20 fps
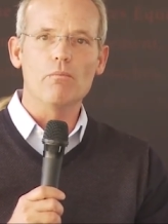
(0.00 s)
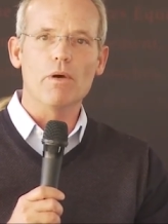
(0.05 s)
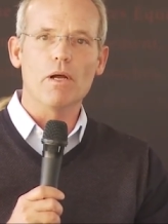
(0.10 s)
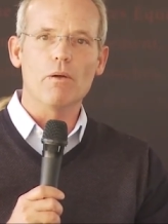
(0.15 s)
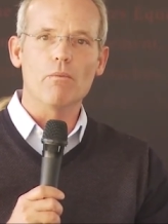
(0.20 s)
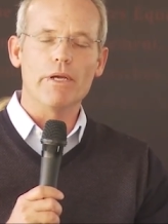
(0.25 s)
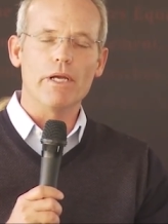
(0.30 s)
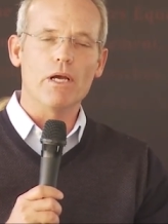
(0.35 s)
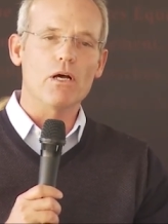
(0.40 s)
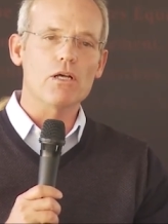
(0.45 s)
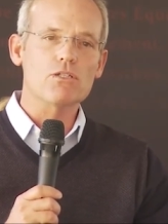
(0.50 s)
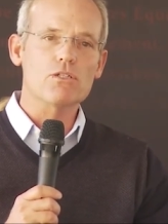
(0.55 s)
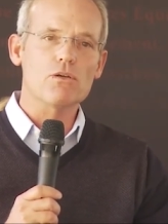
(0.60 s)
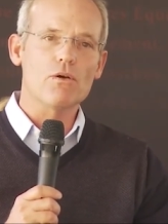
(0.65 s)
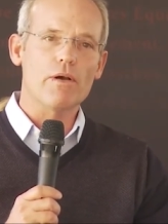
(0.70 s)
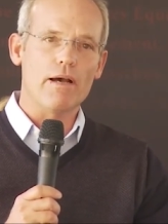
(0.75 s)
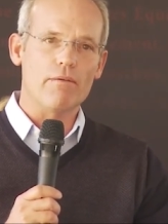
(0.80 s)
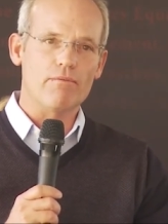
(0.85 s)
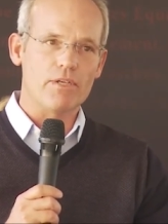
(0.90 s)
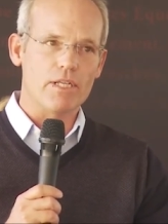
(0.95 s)
But we also
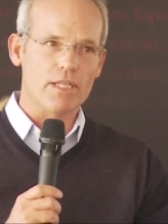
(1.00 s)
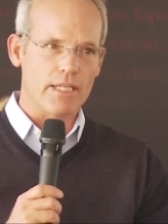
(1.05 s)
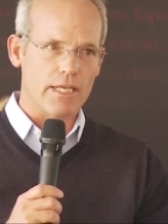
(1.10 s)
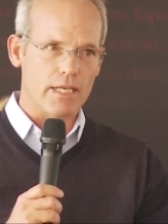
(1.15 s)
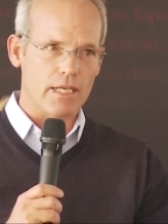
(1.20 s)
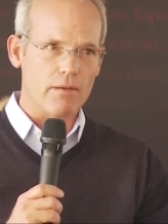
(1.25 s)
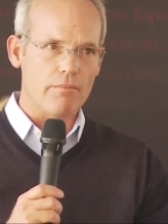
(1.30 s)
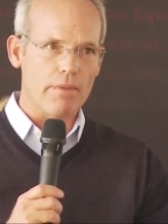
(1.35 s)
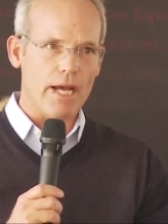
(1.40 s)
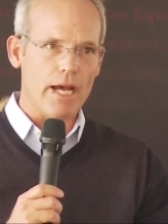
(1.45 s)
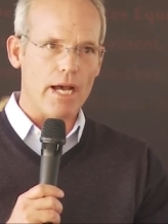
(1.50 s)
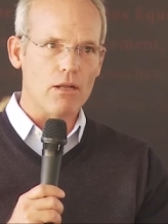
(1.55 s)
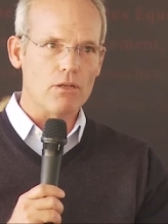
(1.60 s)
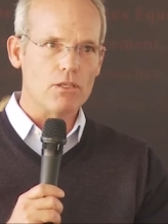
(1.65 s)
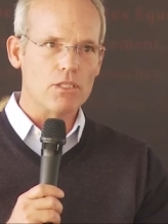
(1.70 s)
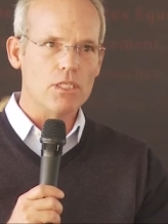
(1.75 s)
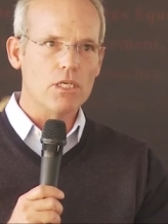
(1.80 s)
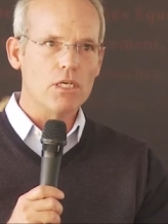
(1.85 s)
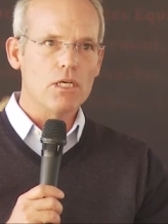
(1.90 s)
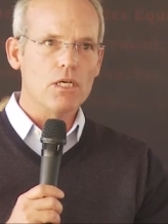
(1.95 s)
have to think
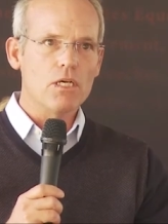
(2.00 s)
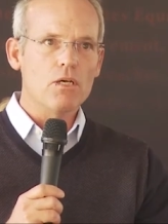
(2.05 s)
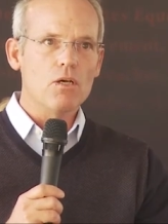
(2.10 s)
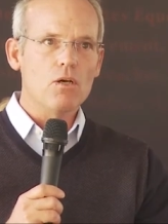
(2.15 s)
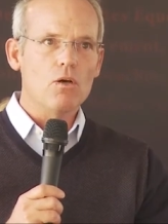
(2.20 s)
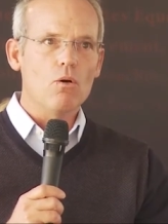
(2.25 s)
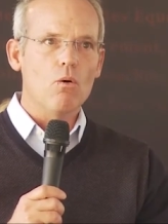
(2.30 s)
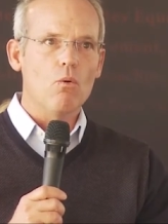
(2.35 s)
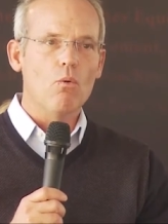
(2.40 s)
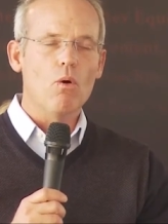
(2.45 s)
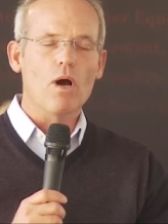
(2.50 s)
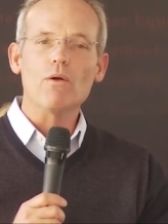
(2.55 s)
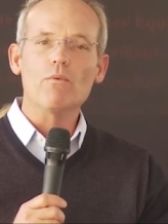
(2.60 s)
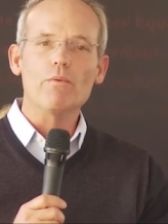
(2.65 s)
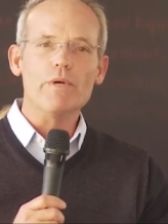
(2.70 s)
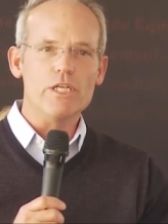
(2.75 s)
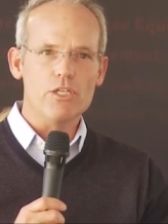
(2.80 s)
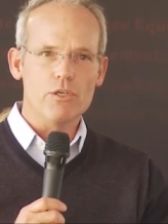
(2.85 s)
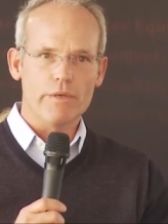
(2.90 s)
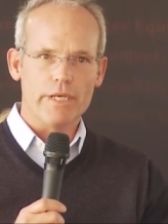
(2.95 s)
about what are
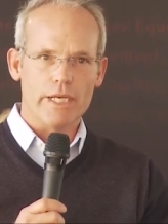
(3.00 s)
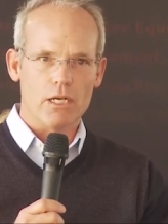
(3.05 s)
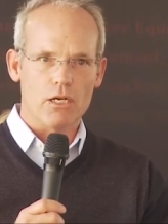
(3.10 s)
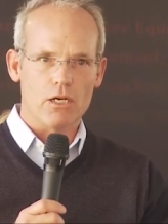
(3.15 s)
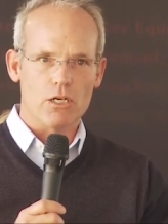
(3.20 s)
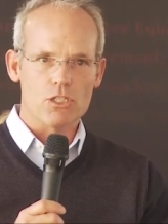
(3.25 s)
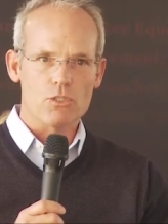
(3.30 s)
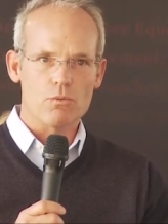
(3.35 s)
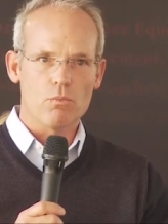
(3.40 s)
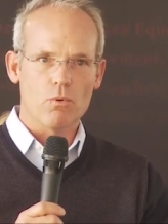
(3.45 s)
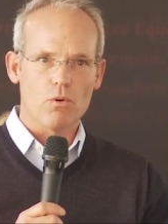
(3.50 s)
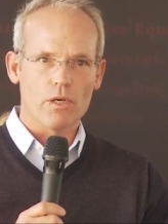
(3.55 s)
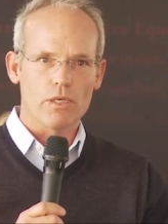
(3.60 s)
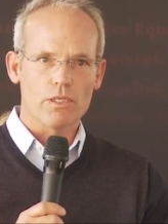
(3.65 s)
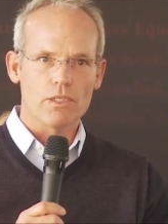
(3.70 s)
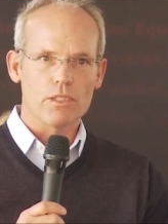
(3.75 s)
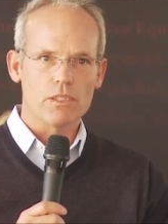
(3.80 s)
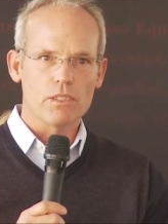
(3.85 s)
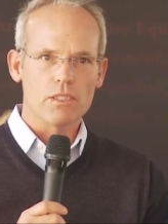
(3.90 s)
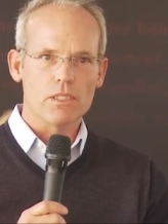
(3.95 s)
we doing in our sport?
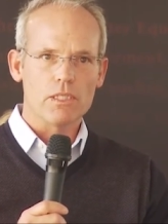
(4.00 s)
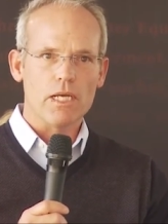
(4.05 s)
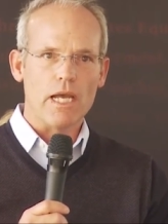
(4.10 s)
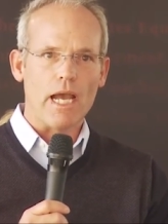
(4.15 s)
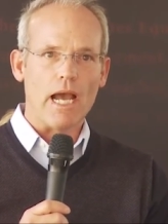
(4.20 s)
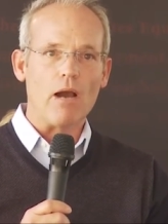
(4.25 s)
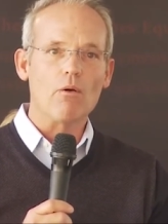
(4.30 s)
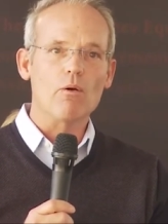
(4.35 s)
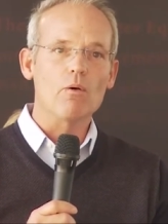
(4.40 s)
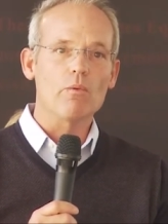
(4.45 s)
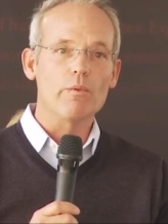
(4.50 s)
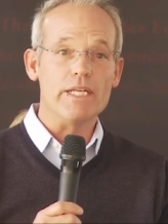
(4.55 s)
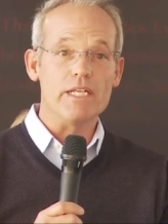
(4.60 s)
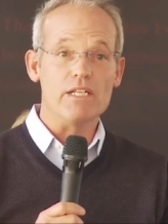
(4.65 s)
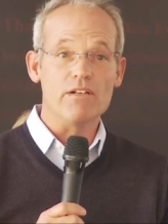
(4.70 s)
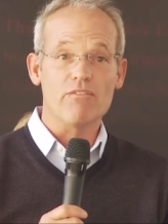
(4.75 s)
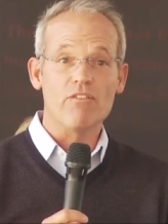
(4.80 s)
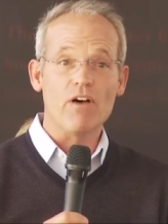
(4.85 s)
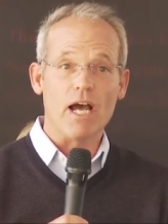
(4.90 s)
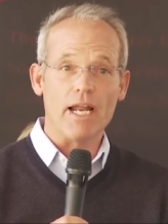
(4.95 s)
How are we
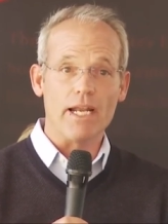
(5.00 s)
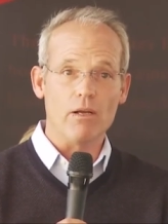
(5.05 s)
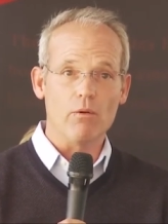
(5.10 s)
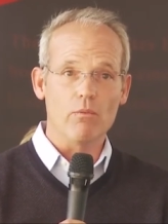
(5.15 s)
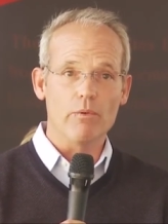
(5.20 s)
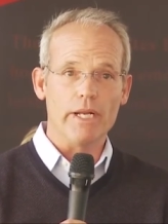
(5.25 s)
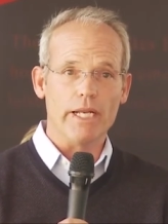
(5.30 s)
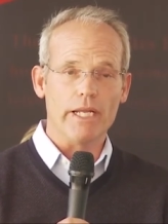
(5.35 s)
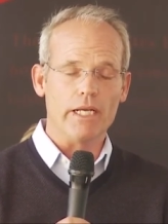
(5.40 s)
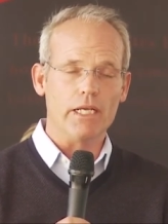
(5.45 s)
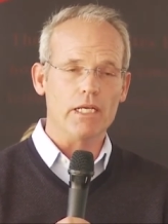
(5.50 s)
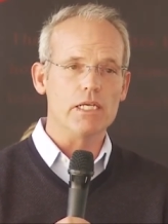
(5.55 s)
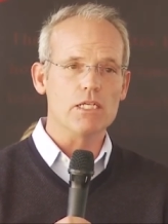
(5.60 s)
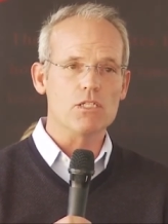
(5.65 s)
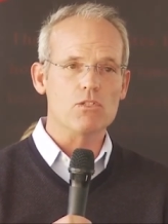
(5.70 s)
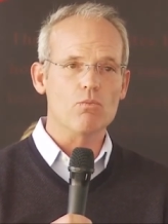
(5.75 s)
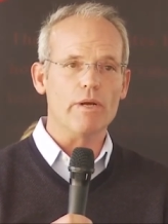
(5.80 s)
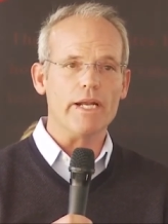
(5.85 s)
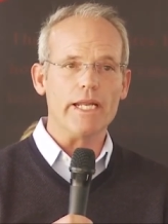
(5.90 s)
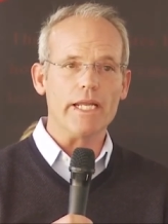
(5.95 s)
defining winning?
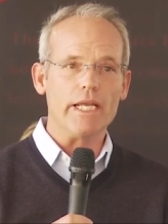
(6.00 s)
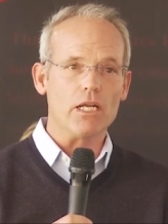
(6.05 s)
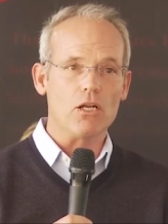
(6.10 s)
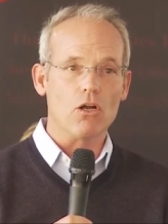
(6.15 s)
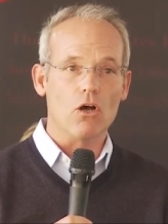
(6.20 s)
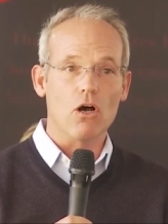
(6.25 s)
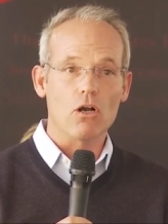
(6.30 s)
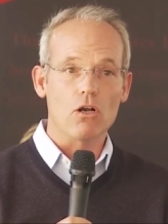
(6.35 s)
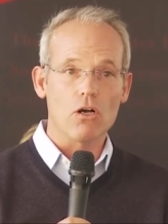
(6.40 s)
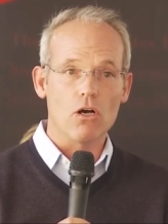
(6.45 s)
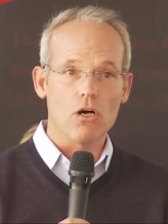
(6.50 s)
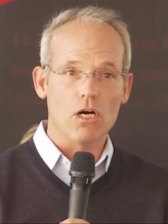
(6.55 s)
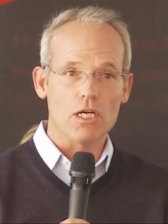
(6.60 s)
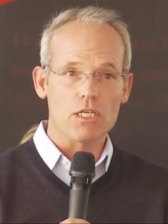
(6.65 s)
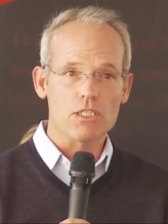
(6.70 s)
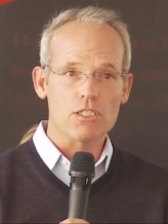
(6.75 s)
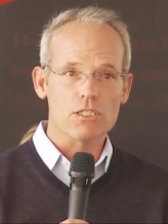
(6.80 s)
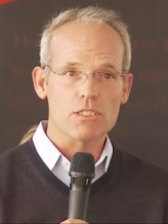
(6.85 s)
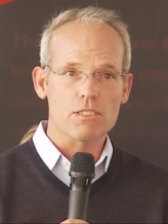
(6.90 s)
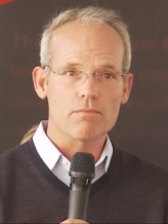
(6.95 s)
Is winning at all
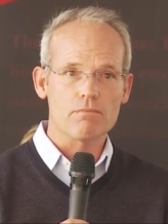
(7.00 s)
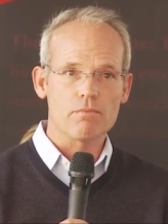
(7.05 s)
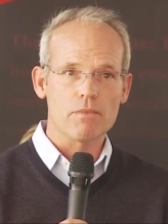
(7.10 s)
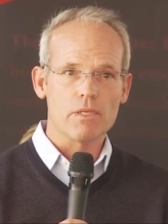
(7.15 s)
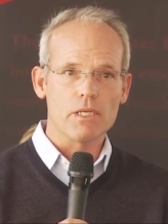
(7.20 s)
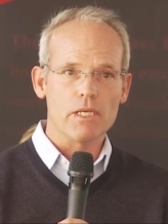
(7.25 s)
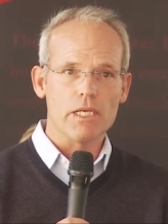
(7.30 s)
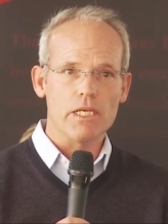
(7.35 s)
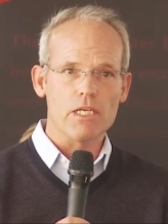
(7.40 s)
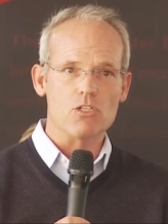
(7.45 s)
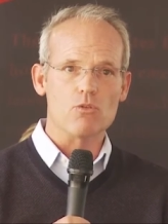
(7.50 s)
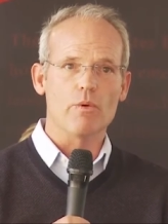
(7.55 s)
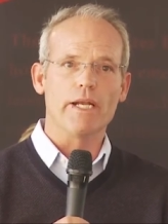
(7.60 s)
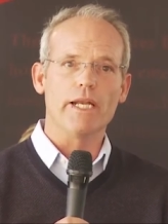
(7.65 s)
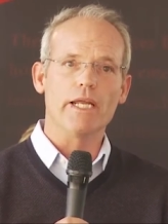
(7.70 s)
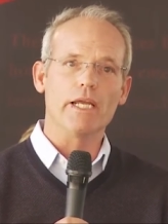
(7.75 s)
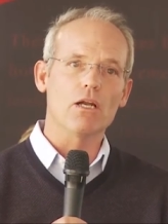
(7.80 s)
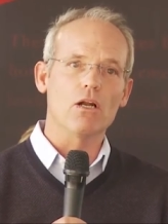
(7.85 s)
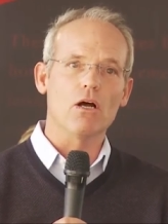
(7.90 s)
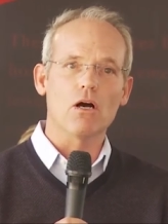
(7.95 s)
costs? Is
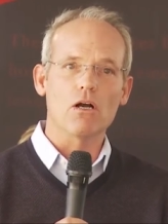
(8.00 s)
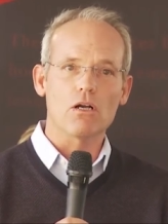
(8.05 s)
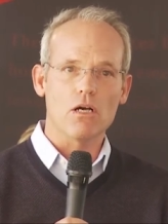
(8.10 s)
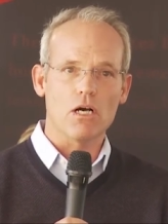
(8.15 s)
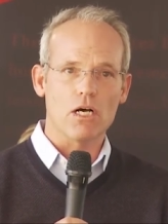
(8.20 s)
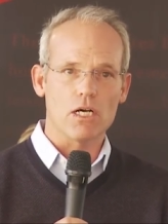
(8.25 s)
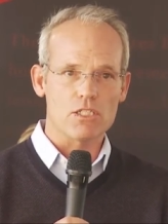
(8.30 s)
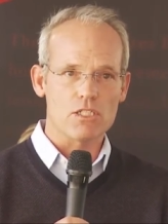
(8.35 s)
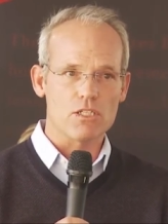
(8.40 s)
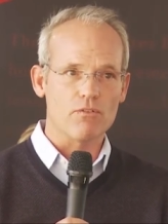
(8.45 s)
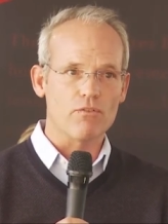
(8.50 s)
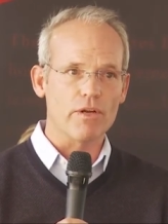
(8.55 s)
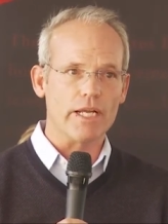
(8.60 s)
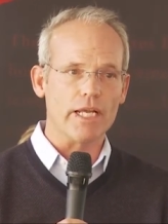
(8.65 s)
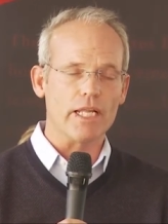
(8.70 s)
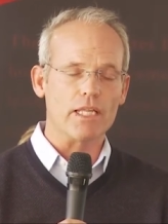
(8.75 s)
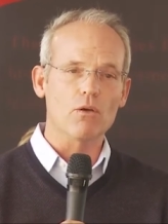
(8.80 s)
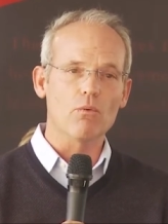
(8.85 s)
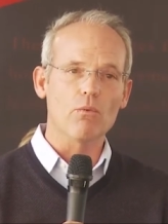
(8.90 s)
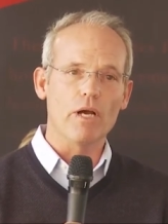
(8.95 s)
winning at all costs and
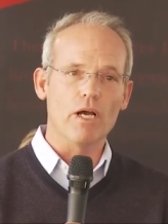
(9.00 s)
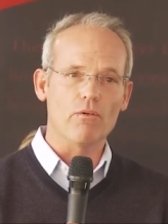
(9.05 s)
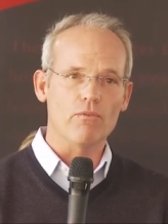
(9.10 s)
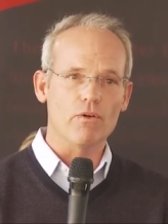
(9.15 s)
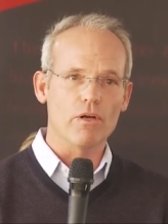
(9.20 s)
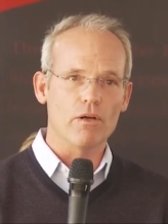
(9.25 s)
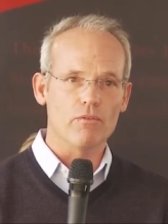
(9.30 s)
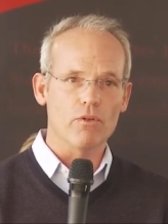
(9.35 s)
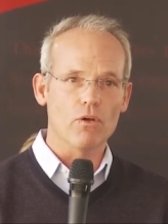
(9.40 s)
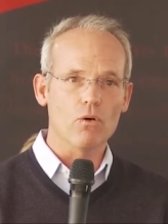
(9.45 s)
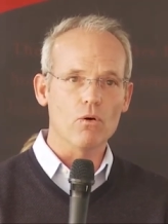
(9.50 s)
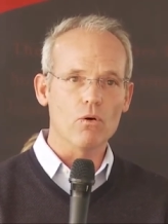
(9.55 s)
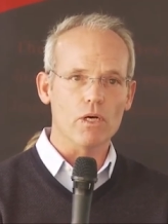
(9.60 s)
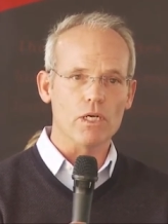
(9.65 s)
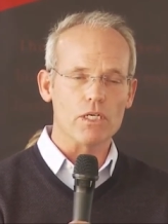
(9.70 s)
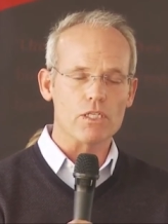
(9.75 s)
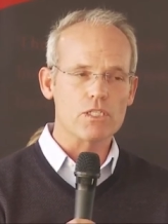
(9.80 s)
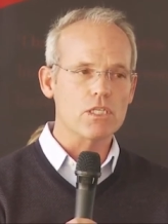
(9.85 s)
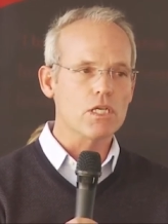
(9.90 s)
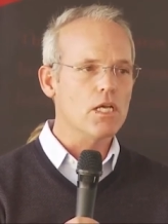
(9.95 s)
forget the welfare of the
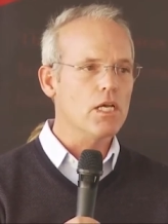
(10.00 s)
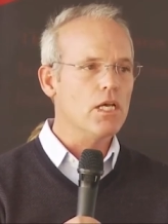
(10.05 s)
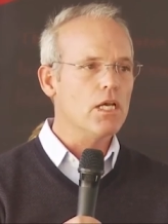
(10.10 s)
horse?